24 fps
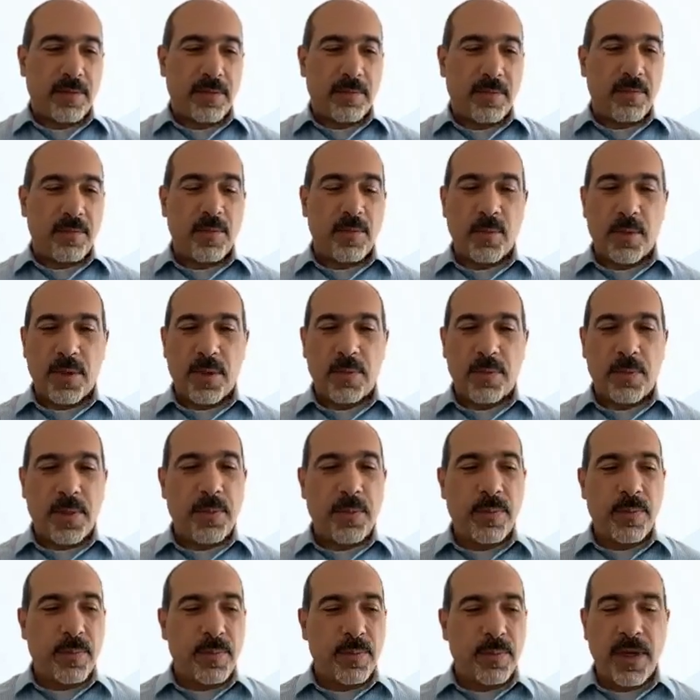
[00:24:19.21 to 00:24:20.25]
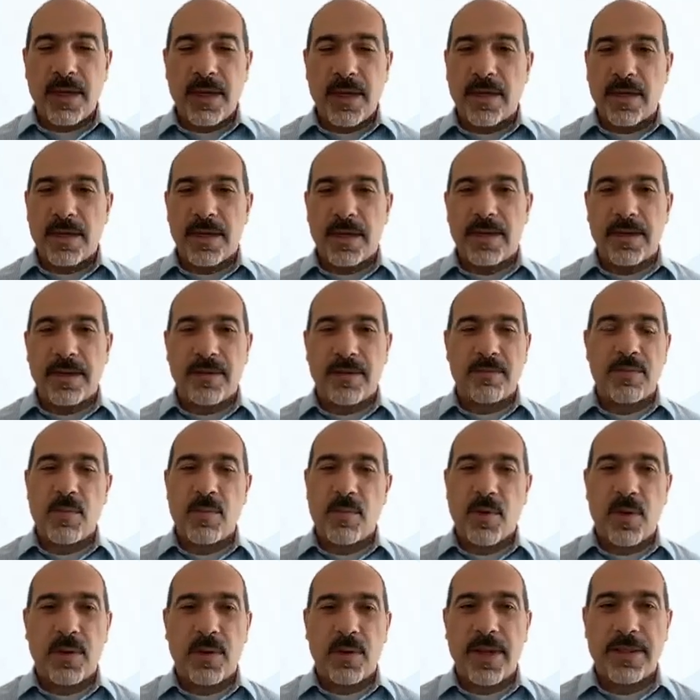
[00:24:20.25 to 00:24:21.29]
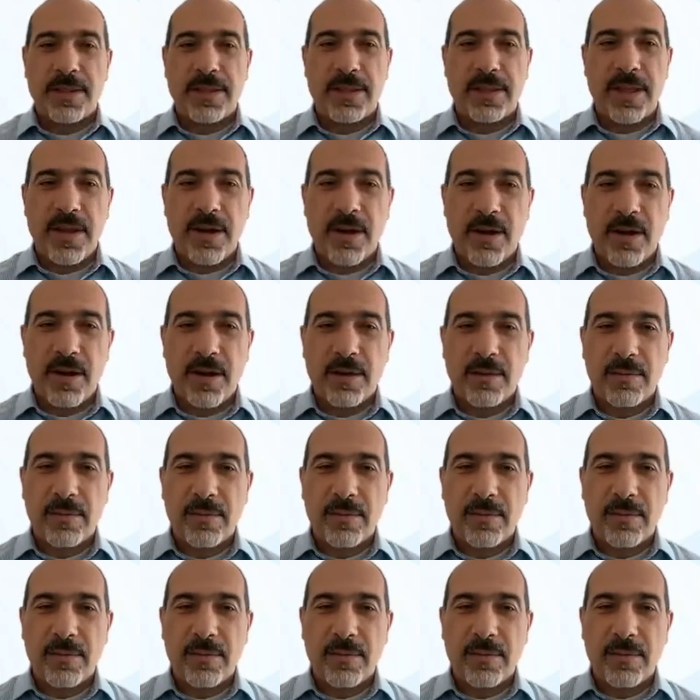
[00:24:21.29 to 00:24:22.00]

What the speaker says: with people being remote as they are,